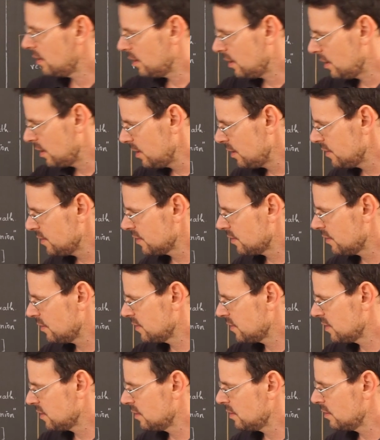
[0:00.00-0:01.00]
He is
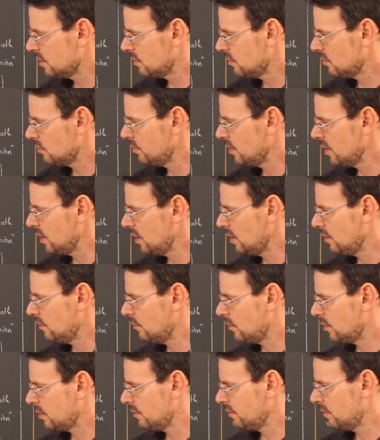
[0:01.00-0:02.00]
considered to be
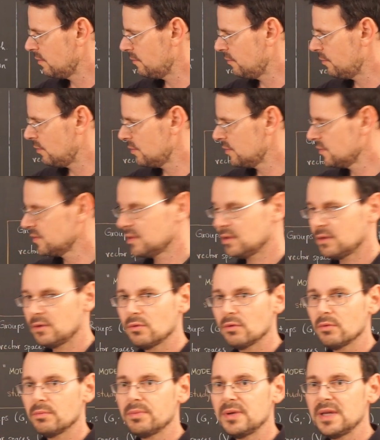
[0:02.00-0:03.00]
one of the first
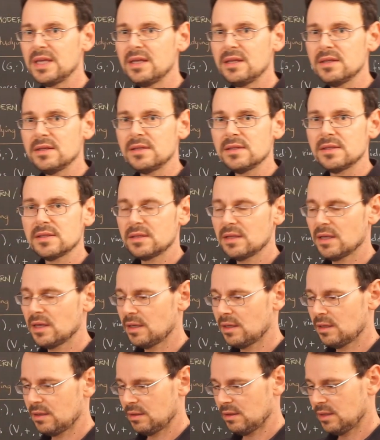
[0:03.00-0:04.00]
Europeans
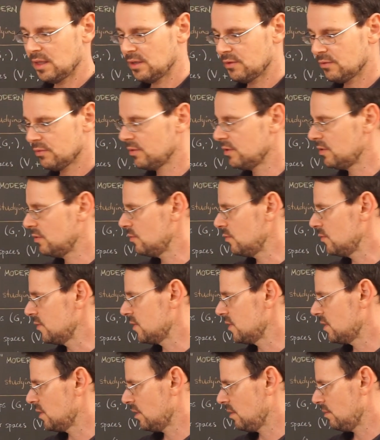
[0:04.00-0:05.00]
that
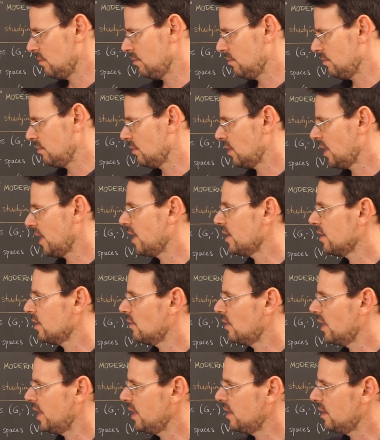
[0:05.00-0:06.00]
introduced
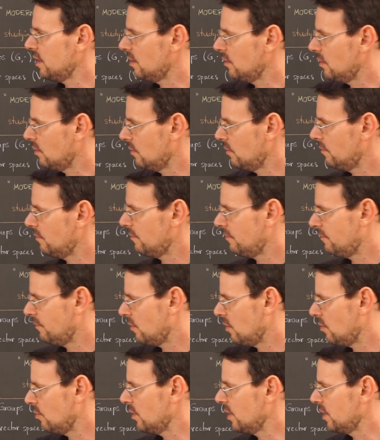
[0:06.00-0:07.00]
calculating
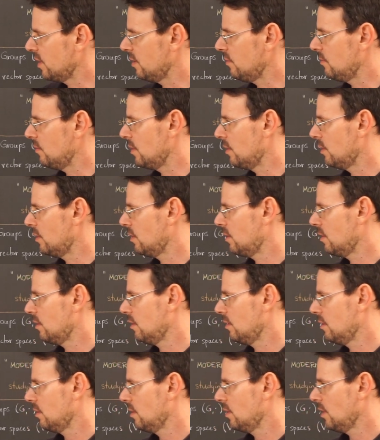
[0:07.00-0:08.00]
formally with
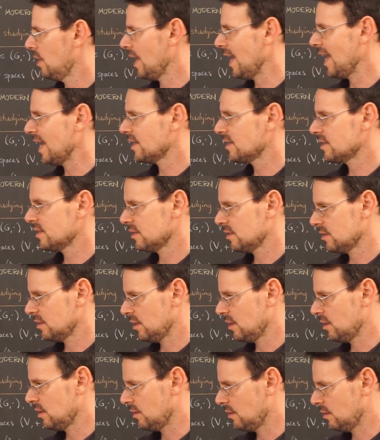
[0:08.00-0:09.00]
x
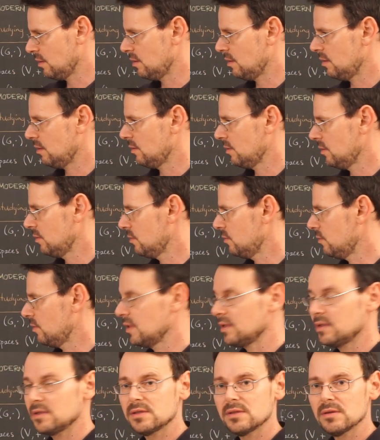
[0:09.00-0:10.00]
and
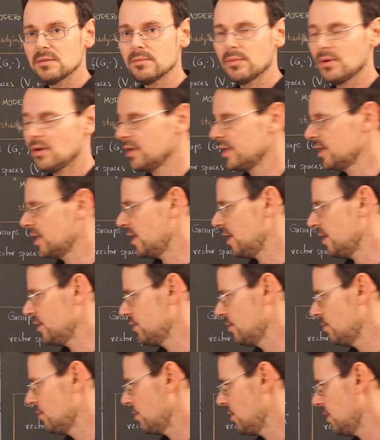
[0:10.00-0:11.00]
doing symbolic
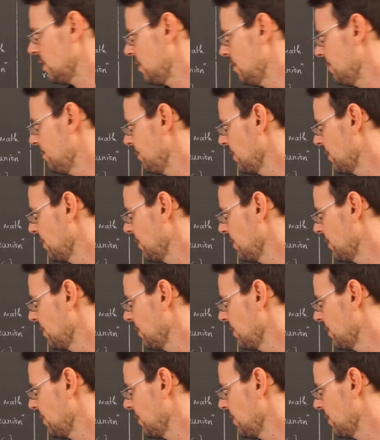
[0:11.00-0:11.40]
algebra.